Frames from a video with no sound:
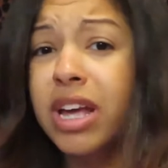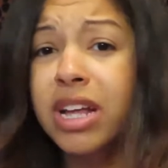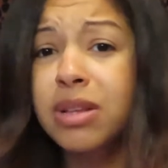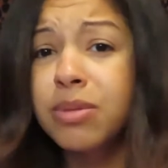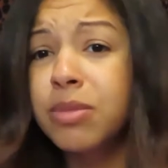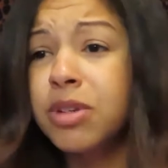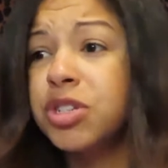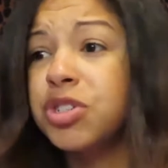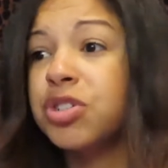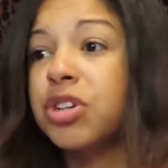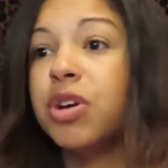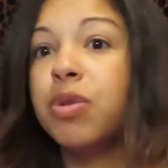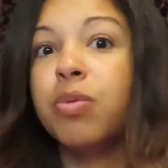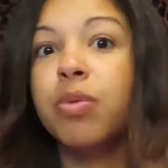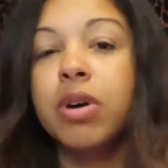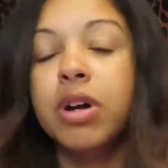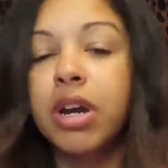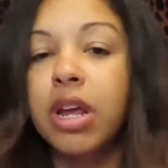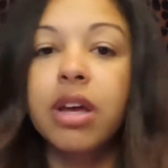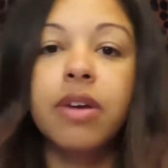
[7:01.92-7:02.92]
elementary,
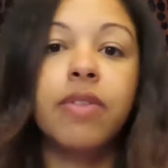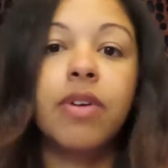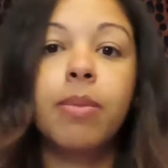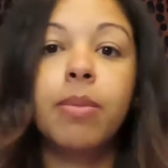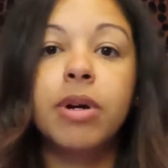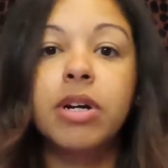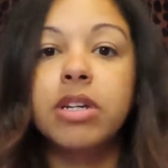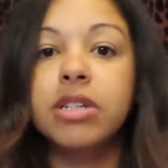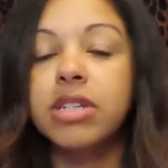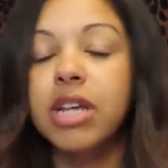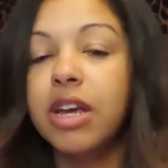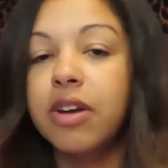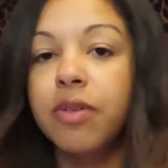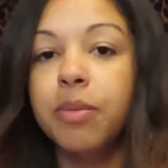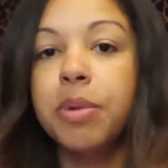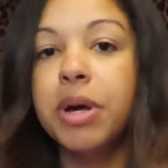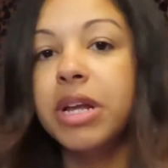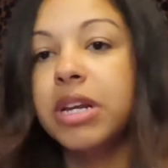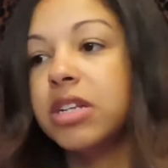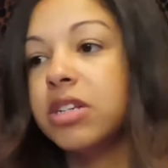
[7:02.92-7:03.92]
whatever, because
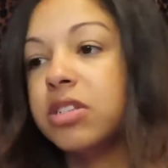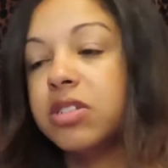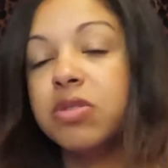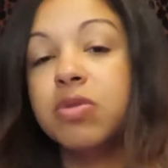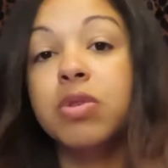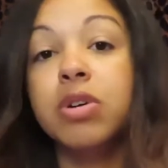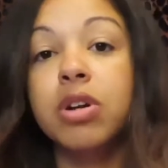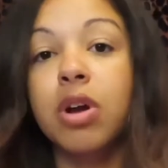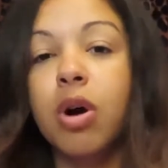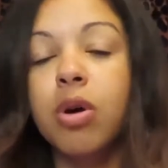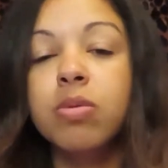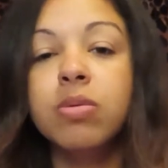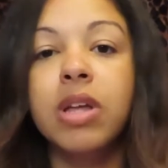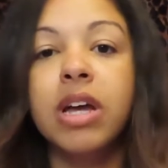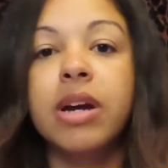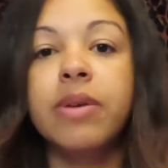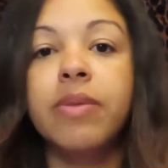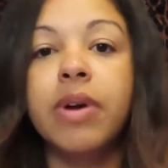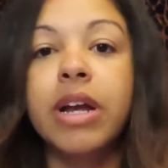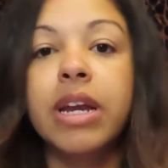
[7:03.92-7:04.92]
everybody is doing
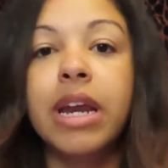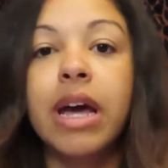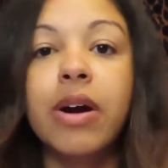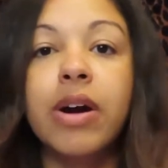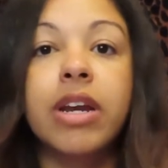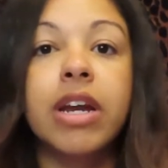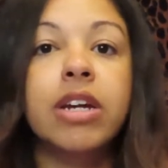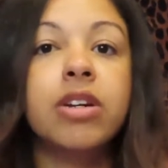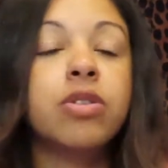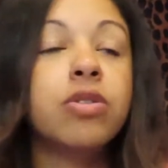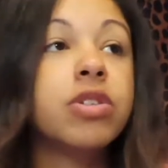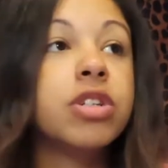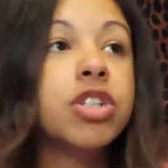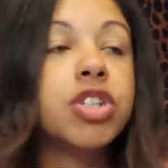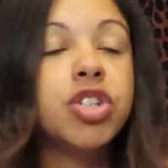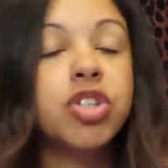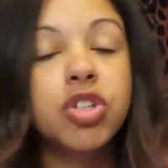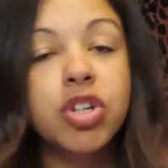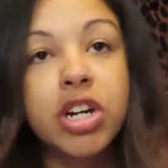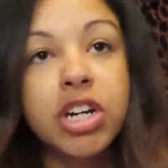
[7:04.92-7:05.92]
online right now, and I know it's
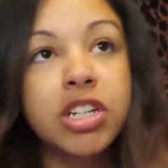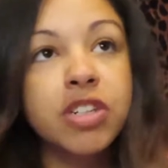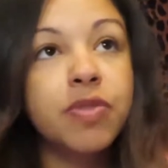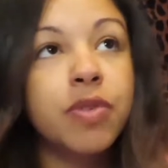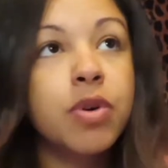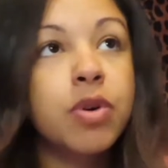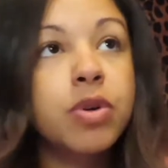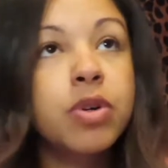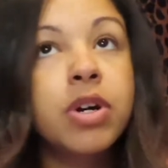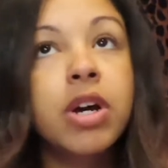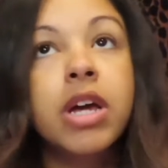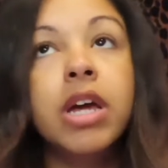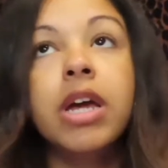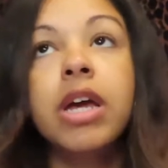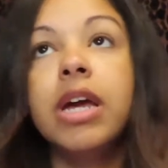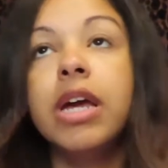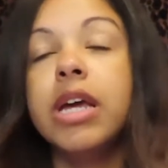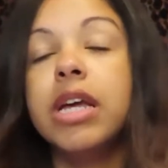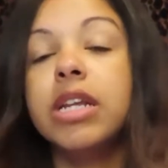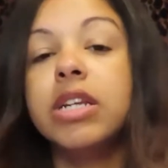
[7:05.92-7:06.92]
stressful,
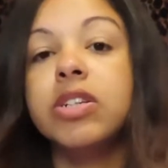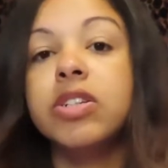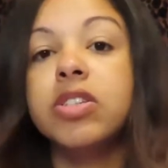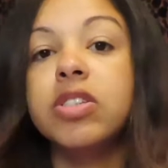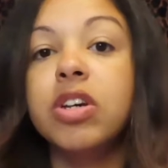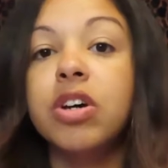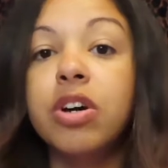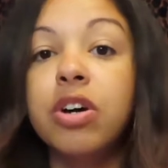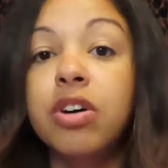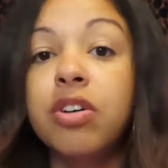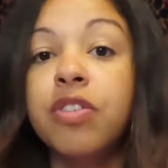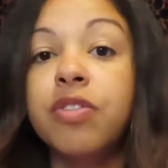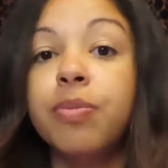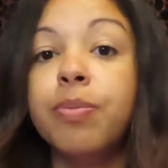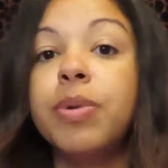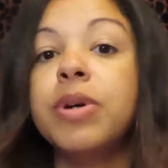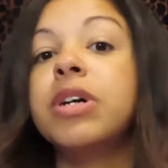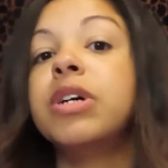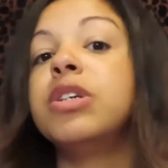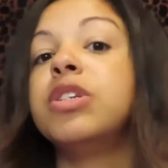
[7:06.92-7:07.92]
it is tough,
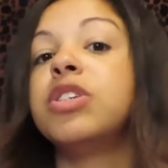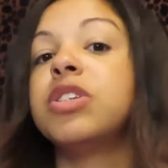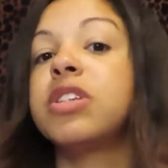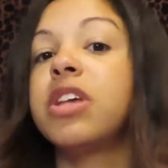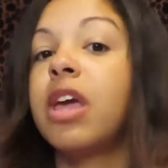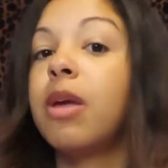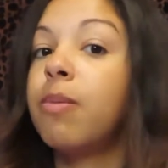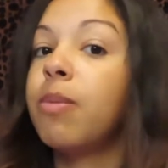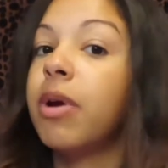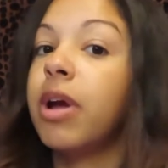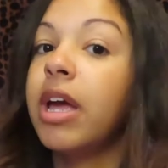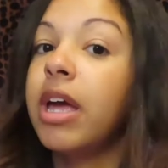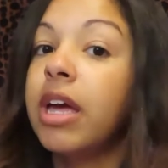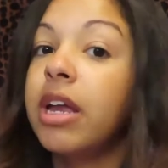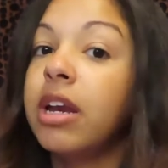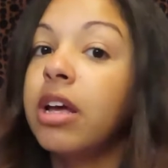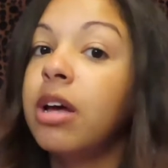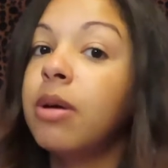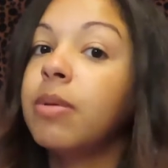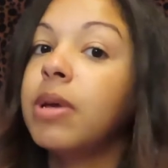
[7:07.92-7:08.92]
but just keep your
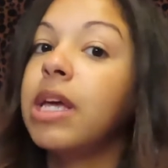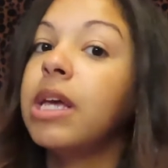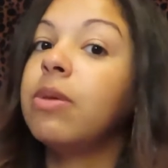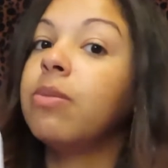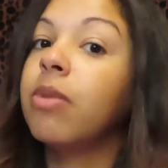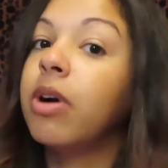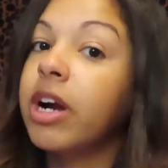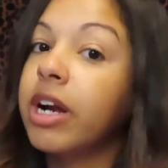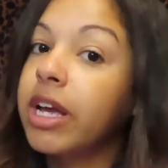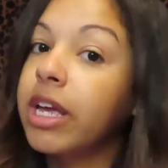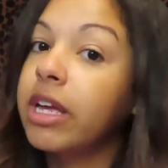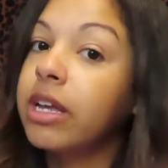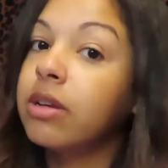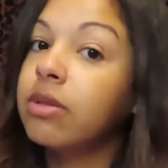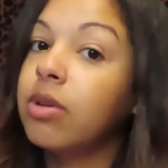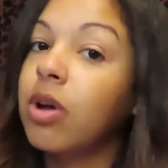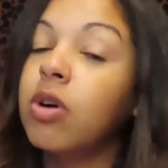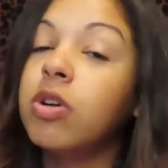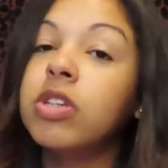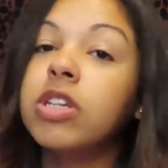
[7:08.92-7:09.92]
head up, keep working,
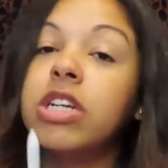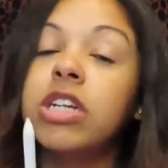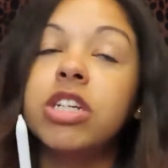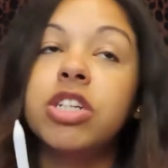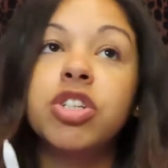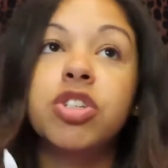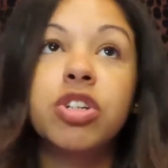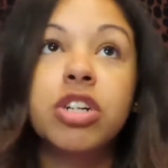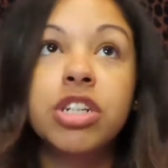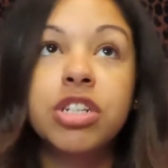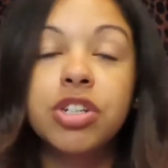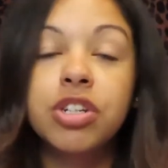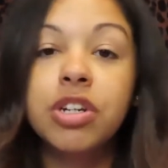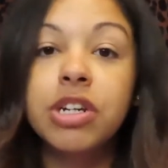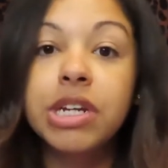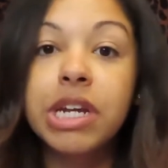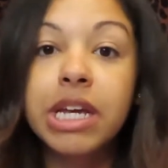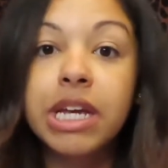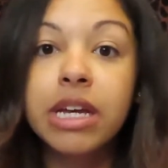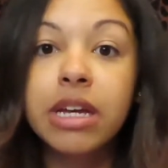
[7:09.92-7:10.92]
don't let it stress you to
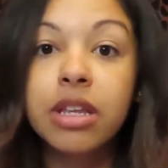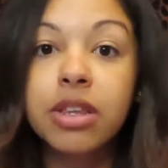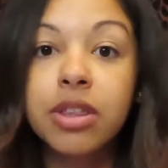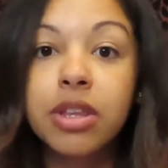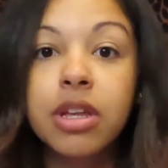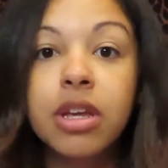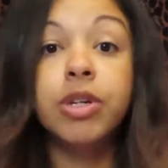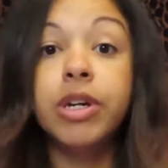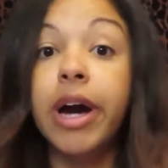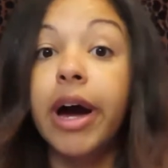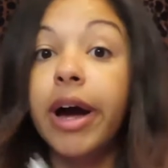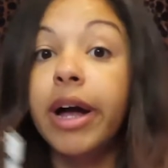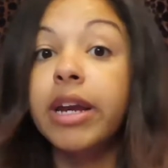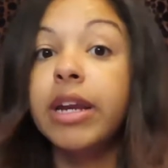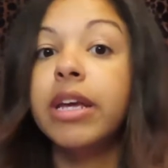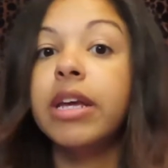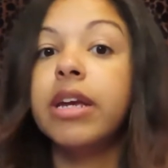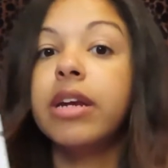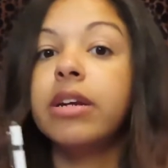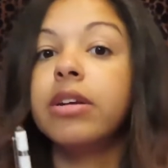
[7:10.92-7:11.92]
death. You got
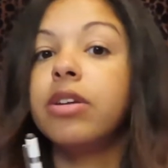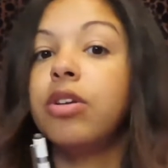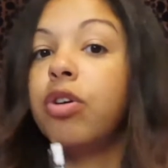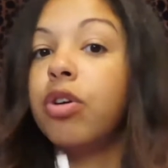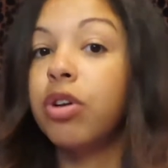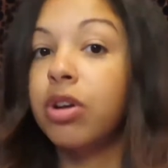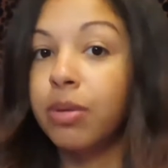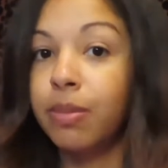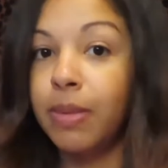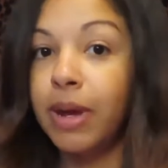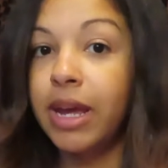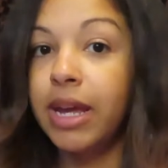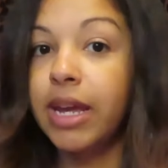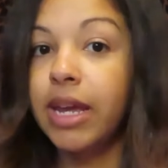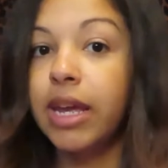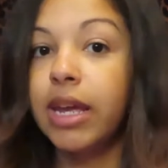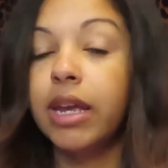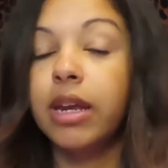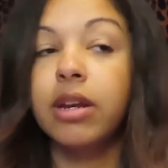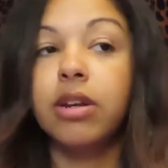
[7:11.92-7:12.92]
it, you're gonna make
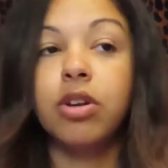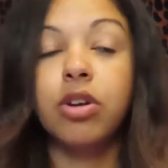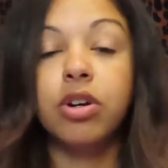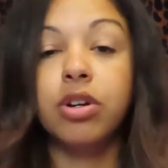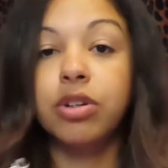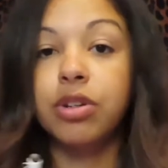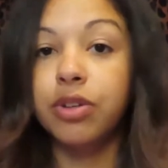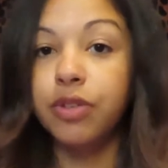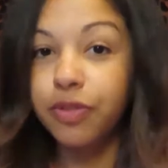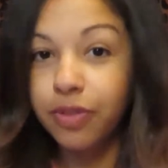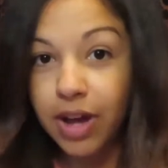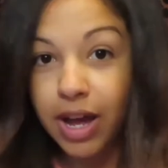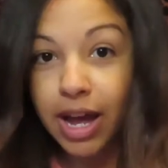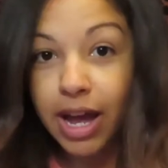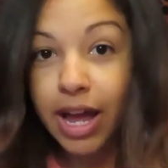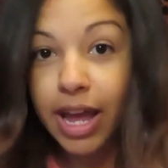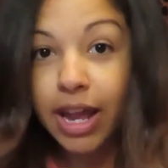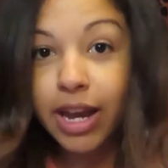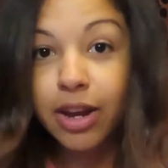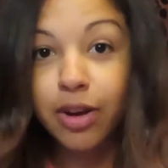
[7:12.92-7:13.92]
it, you're gonna do
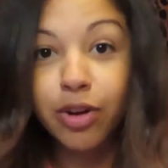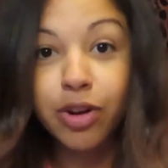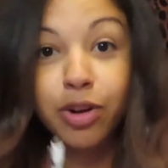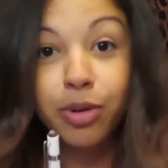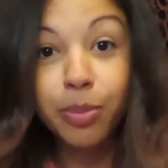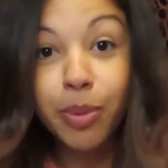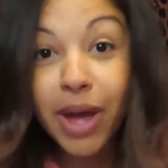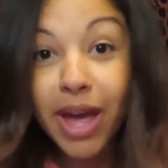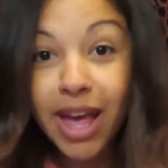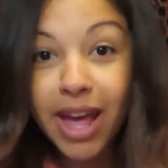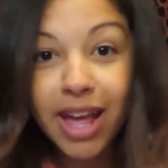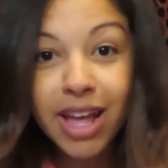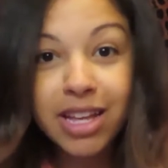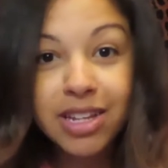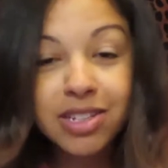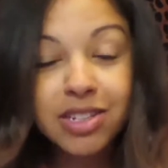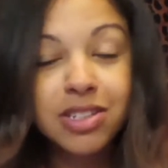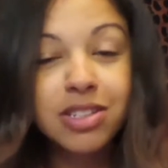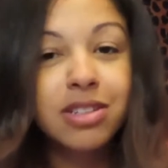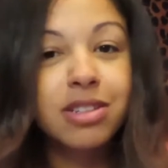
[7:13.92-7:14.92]
fine, you're gonna
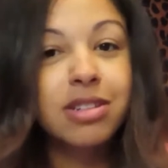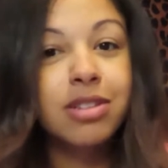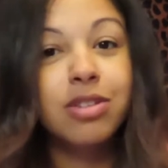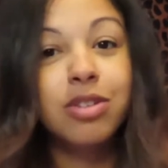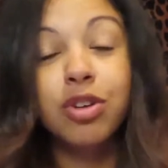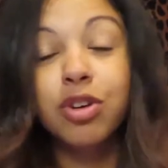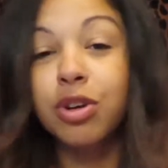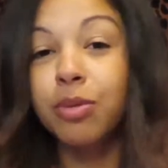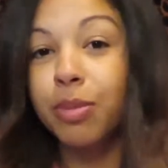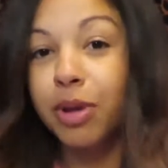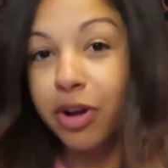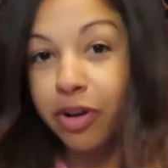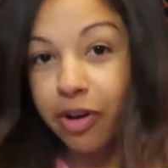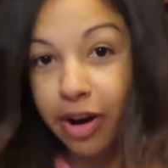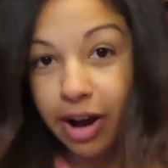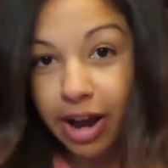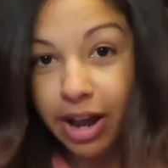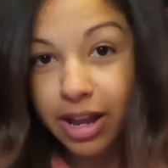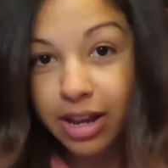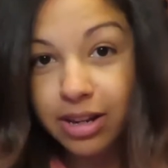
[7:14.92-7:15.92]
pass, you're gonna be
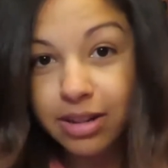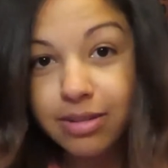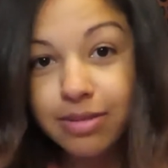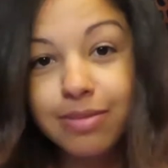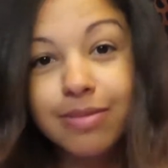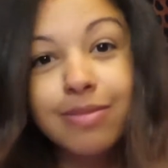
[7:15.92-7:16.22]
great,